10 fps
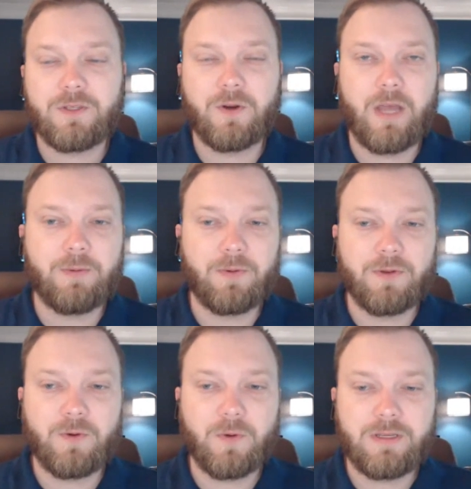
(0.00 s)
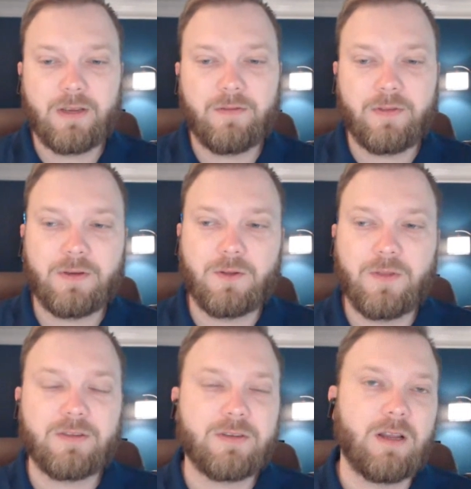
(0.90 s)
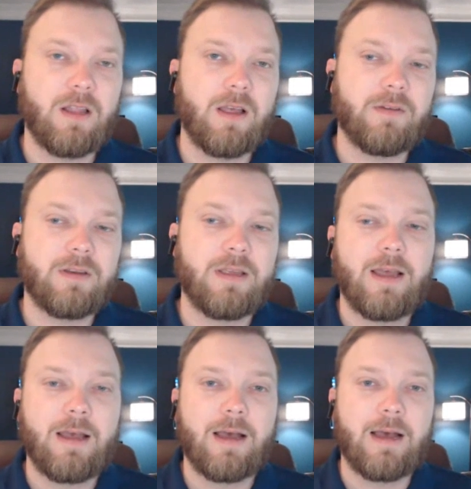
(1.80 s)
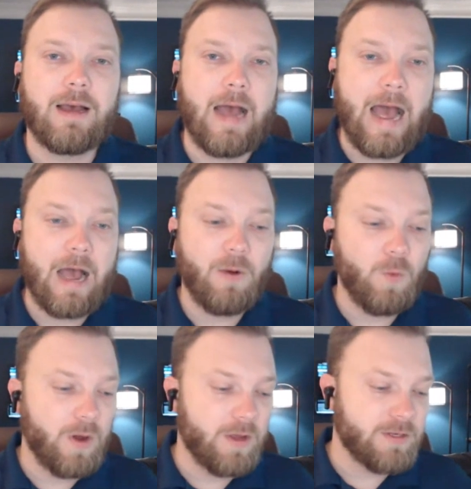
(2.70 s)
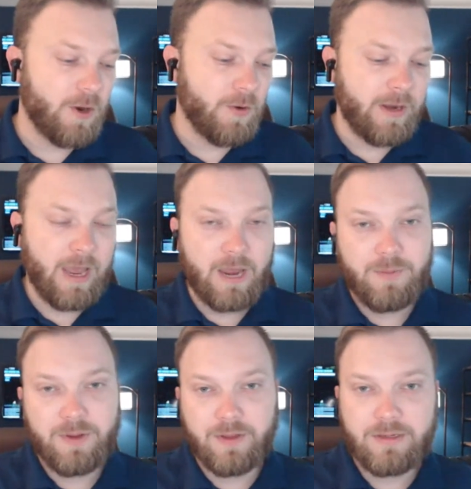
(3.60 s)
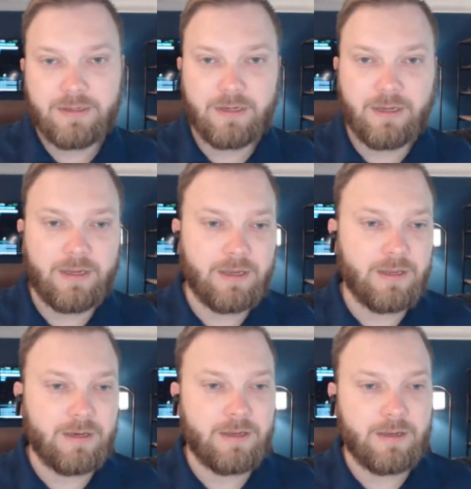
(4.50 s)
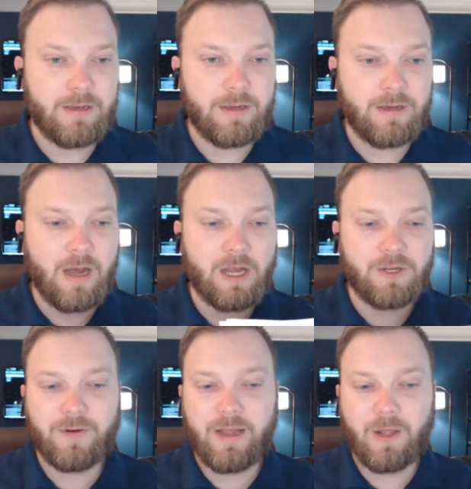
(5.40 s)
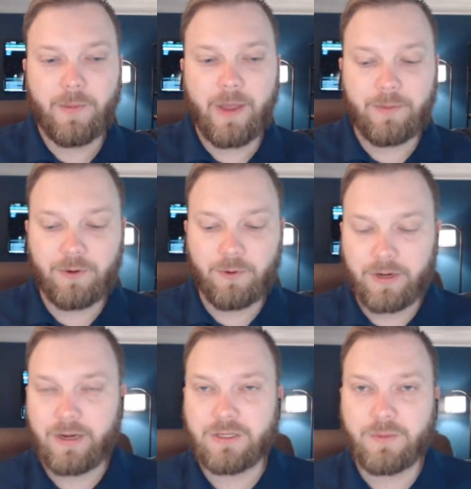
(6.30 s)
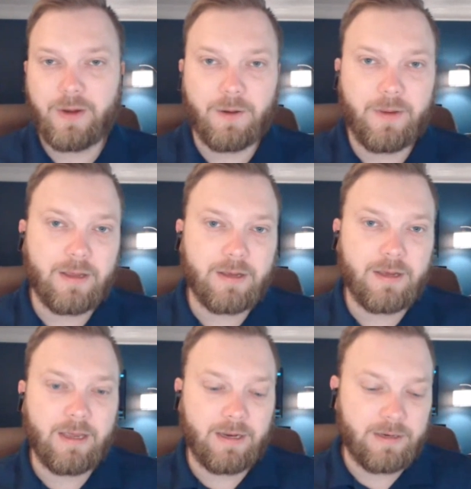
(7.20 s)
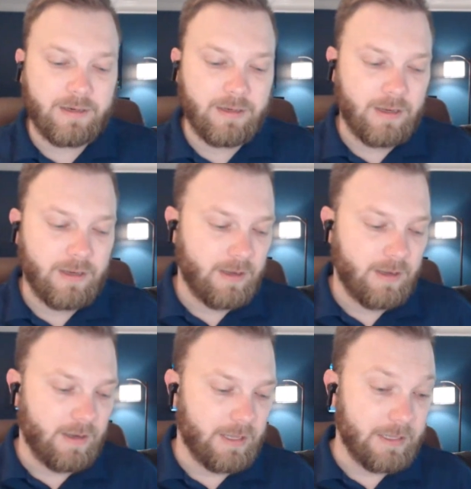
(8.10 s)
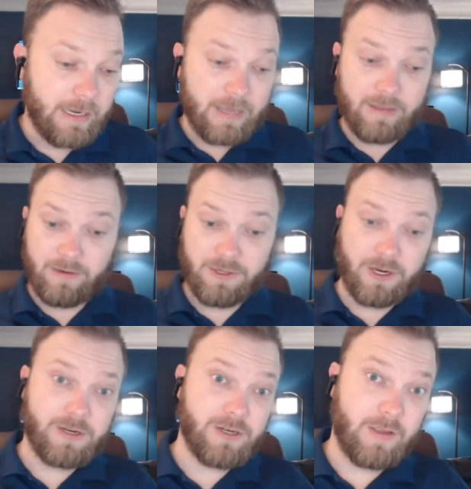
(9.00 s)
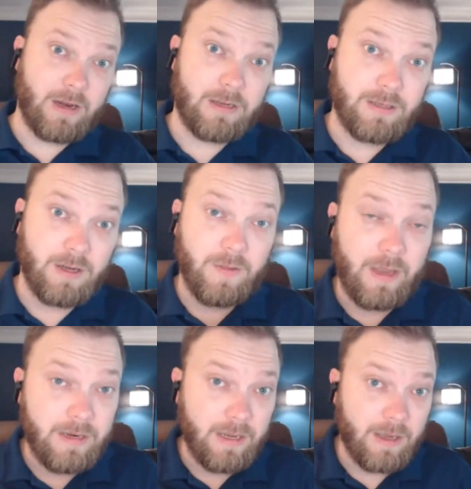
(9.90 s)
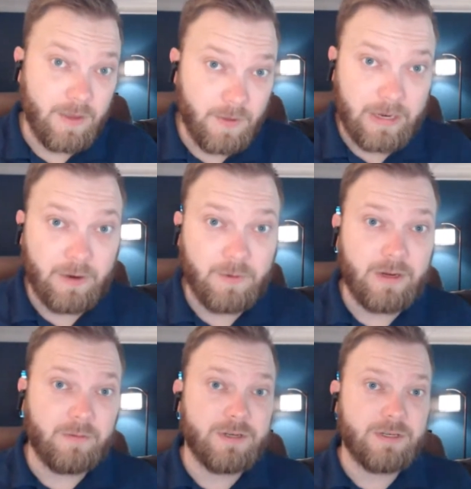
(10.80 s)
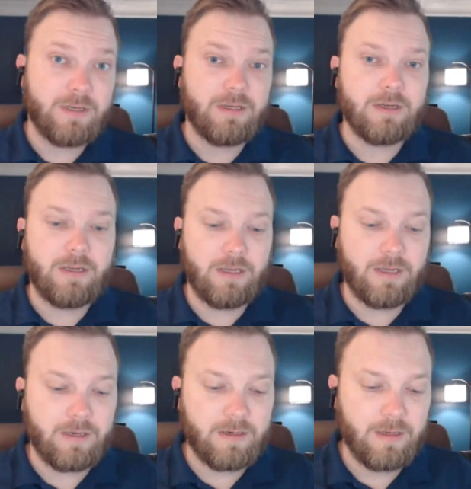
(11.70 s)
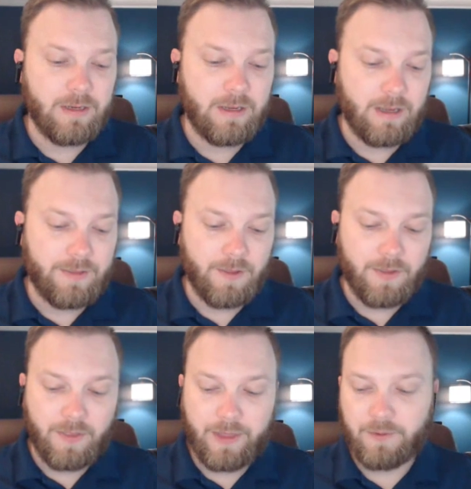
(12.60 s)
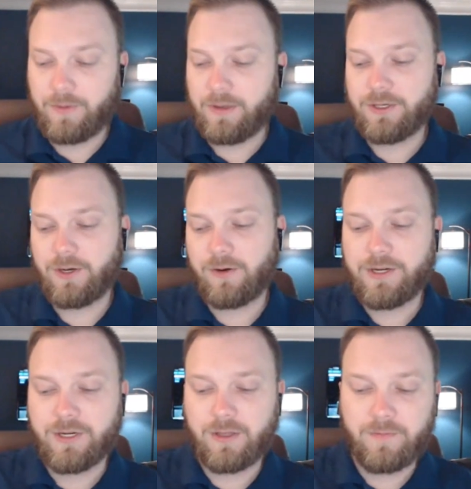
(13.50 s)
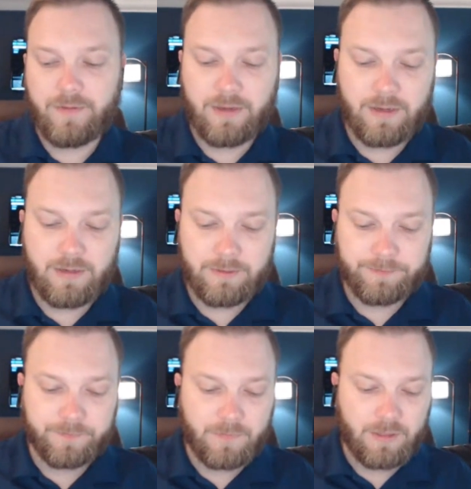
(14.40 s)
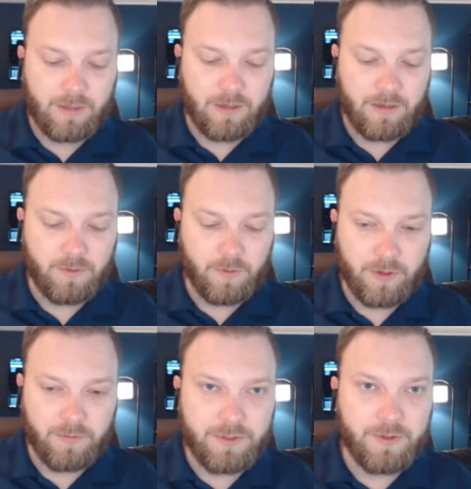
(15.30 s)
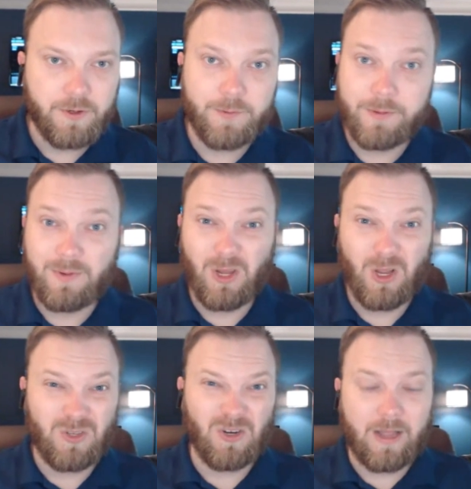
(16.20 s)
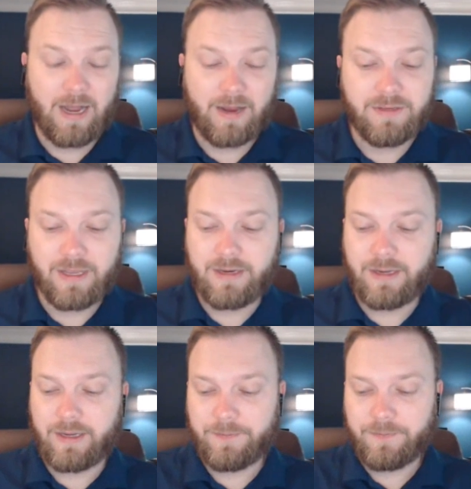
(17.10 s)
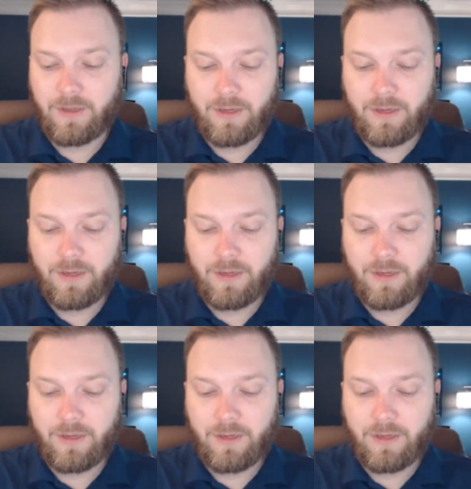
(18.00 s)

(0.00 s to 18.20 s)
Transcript: So on April the 27th of 2011, I was on an ambulance in Oxford, Alabama, working as a paramedic. And the death and destruction that I saw that day, I thought that I would never see again. I thought that would be a generational event where over 200 people lost their lives that day.